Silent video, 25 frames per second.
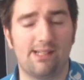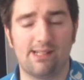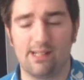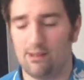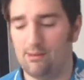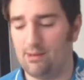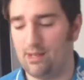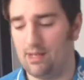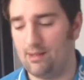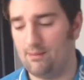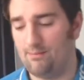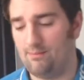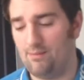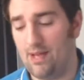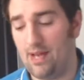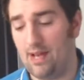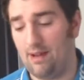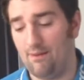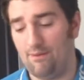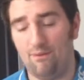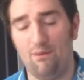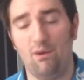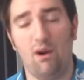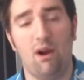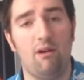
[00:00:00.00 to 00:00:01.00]
So
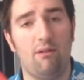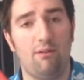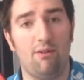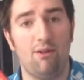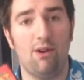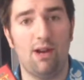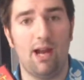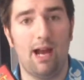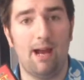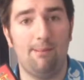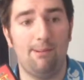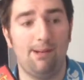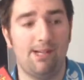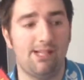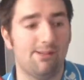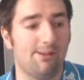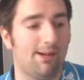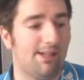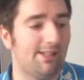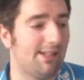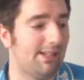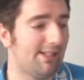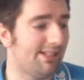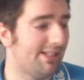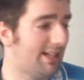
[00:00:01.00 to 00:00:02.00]
yeah, very happy
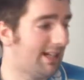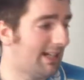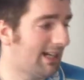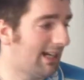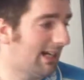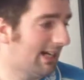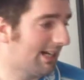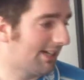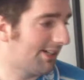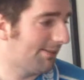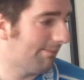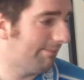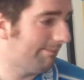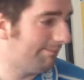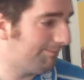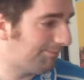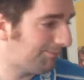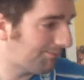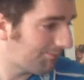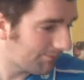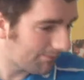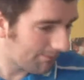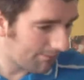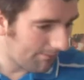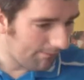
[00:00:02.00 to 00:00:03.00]
to add that to the collection.
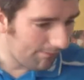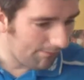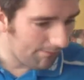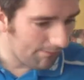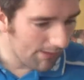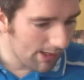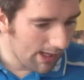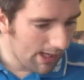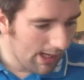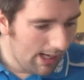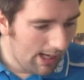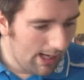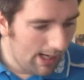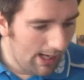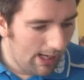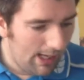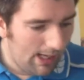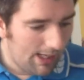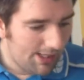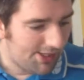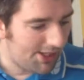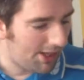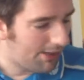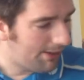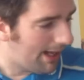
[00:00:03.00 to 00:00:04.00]

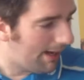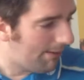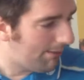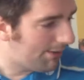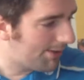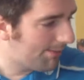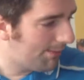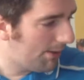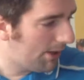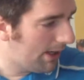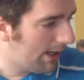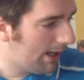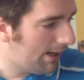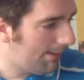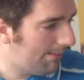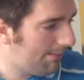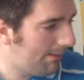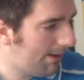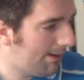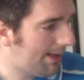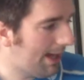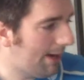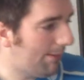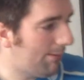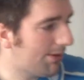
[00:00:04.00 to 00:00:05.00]
So that was
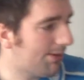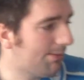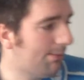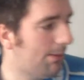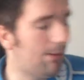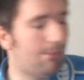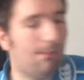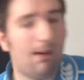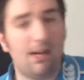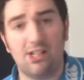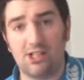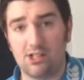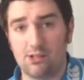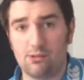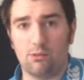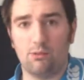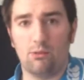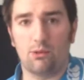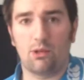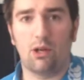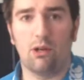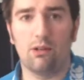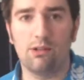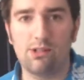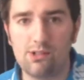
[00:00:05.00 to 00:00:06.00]
my major
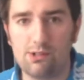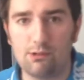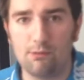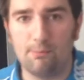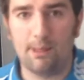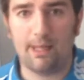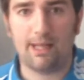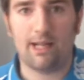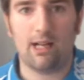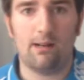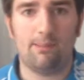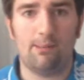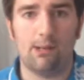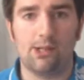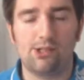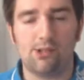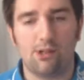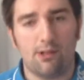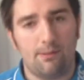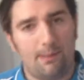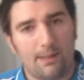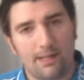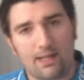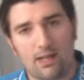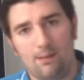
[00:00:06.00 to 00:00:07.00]
sort of console pickup. I
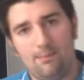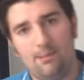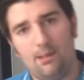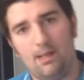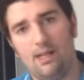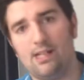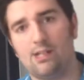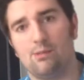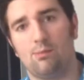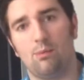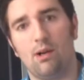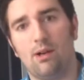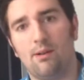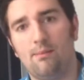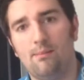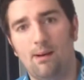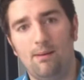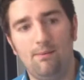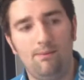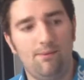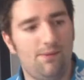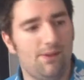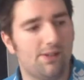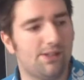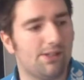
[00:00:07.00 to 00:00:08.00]
try to pick up at least one a
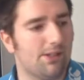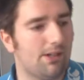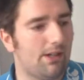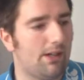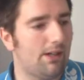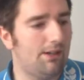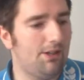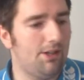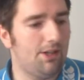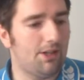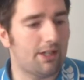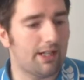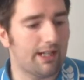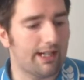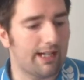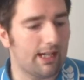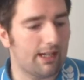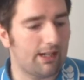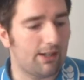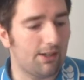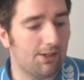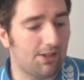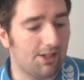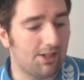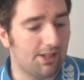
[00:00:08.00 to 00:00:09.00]
month, as you can
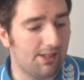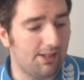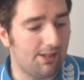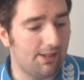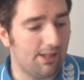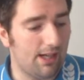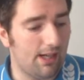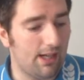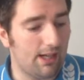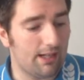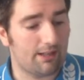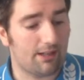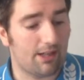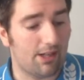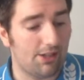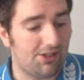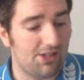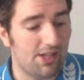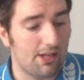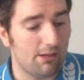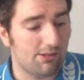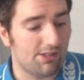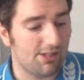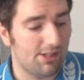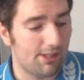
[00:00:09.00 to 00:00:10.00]
get good
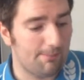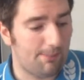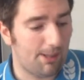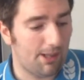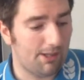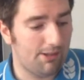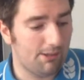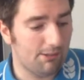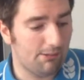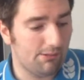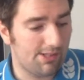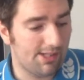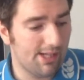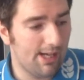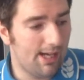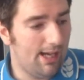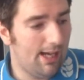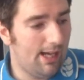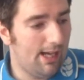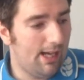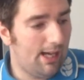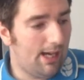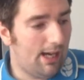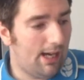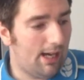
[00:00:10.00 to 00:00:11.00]
deals in the bundles.
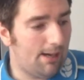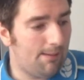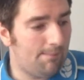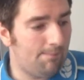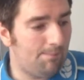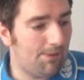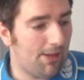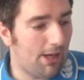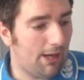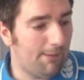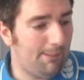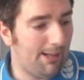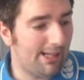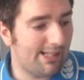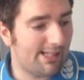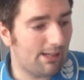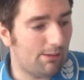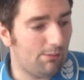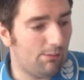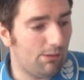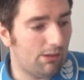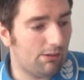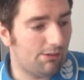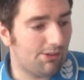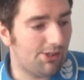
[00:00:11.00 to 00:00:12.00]
I picked
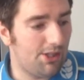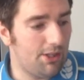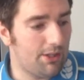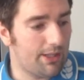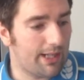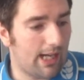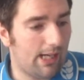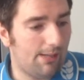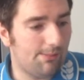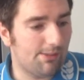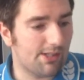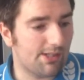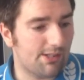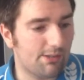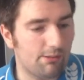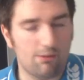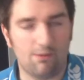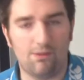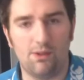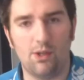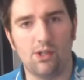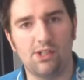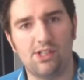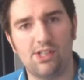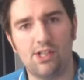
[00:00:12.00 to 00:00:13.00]
up 1 or 2 games at
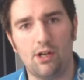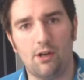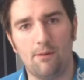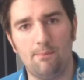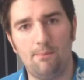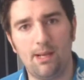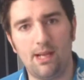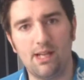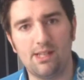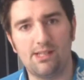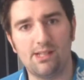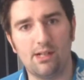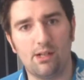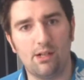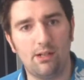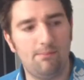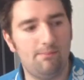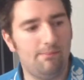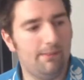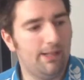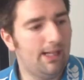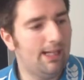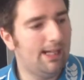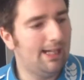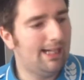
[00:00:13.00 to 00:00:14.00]
sort of 99p a
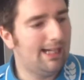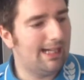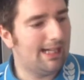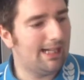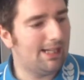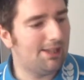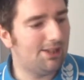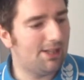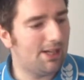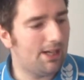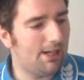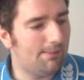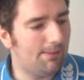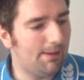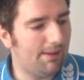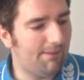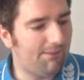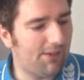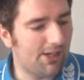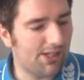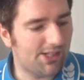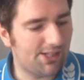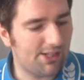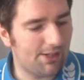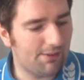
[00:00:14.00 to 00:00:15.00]
time. And the
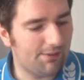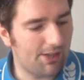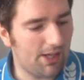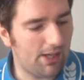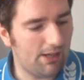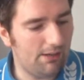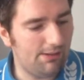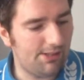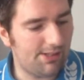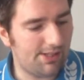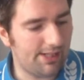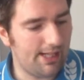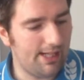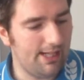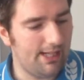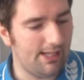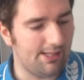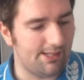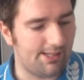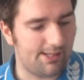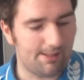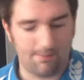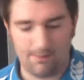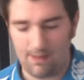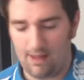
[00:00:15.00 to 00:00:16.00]
first of those
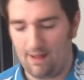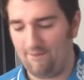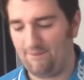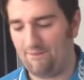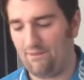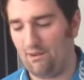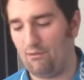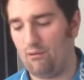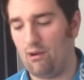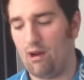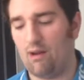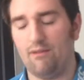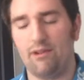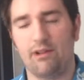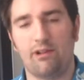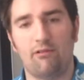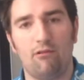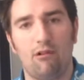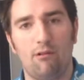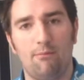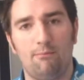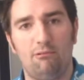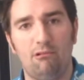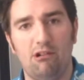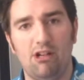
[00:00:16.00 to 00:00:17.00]
is Ferrari
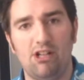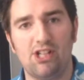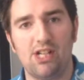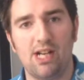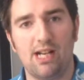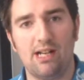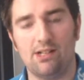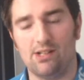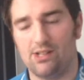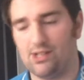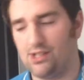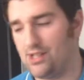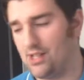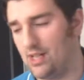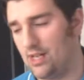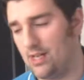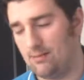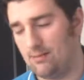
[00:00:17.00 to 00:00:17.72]
Grand Prix Challenge.